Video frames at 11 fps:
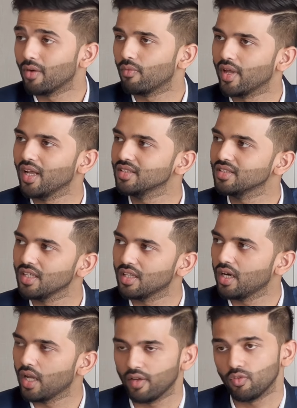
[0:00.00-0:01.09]
But when I say
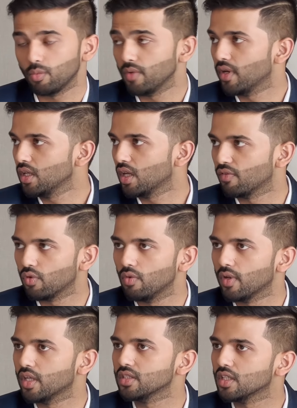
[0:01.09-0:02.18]
that, I have to be very careful
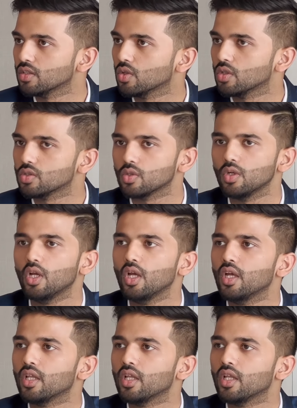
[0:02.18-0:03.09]
when I say this also,